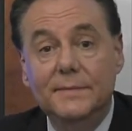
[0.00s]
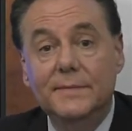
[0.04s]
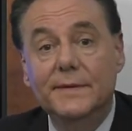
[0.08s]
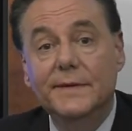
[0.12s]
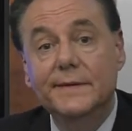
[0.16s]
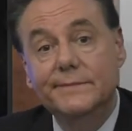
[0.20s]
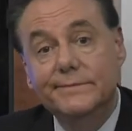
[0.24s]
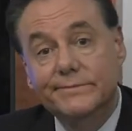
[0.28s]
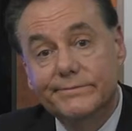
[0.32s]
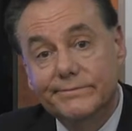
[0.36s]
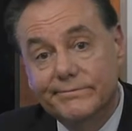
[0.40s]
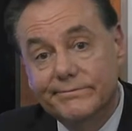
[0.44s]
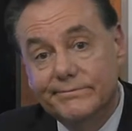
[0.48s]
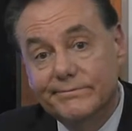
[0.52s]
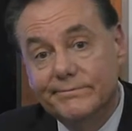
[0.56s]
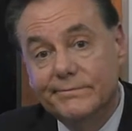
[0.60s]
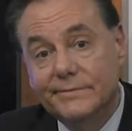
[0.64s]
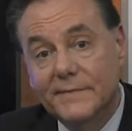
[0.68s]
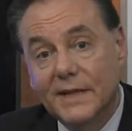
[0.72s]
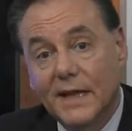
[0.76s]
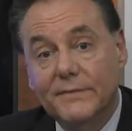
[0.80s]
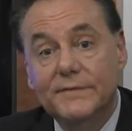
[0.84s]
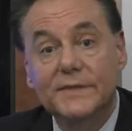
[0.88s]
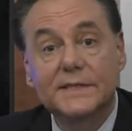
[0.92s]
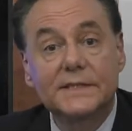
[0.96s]
but
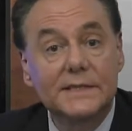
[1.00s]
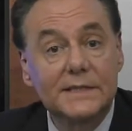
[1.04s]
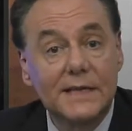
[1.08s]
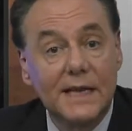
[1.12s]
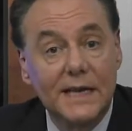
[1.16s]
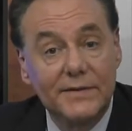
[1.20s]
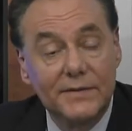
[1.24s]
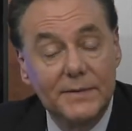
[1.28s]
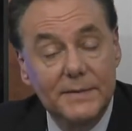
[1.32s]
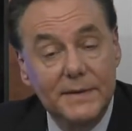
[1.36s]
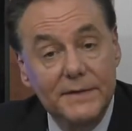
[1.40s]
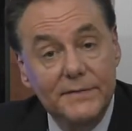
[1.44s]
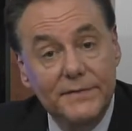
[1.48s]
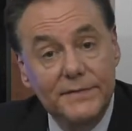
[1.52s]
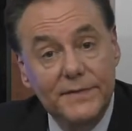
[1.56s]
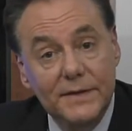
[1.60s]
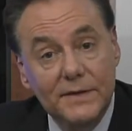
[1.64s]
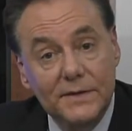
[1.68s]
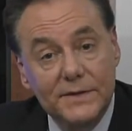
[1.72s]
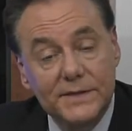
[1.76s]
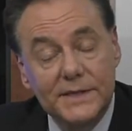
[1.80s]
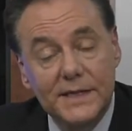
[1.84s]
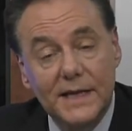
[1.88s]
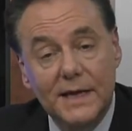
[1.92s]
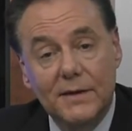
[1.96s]
obviously, not everybody
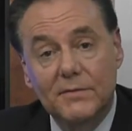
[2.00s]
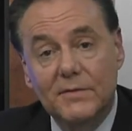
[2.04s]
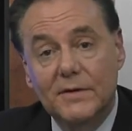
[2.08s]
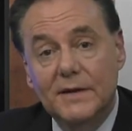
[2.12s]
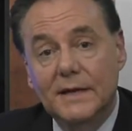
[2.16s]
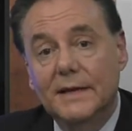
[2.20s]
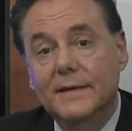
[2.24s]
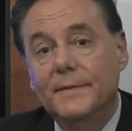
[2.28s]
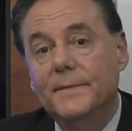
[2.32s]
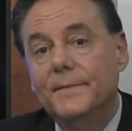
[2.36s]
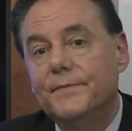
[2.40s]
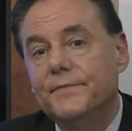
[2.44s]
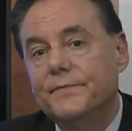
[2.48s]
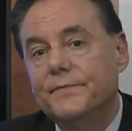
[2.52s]
feels that way.